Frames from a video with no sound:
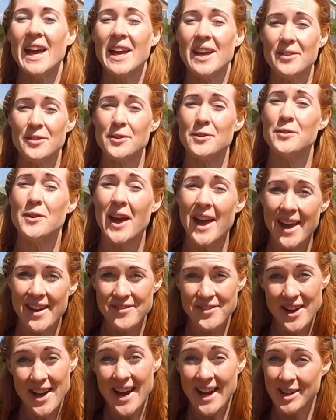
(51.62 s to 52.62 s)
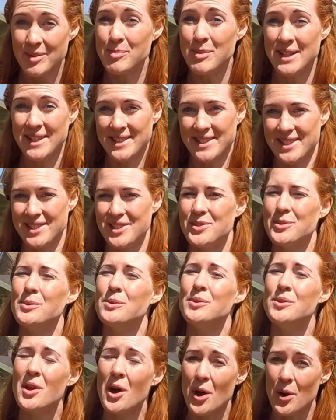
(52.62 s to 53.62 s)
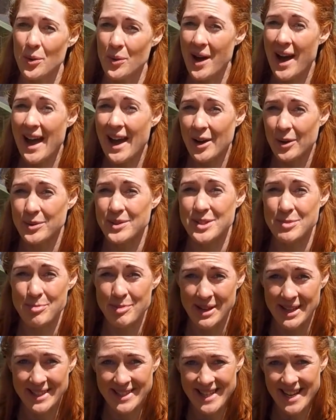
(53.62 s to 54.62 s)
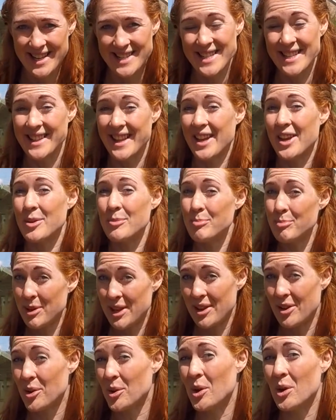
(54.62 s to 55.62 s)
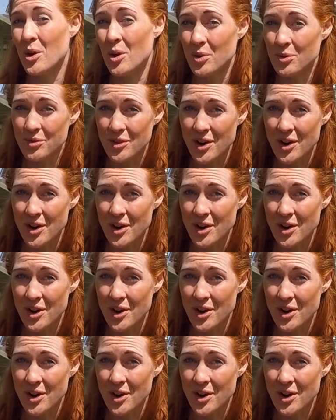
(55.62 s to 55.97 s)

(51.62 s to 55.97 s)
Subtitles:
If you've ever had blisters, you'll know how debilitating they can be on a long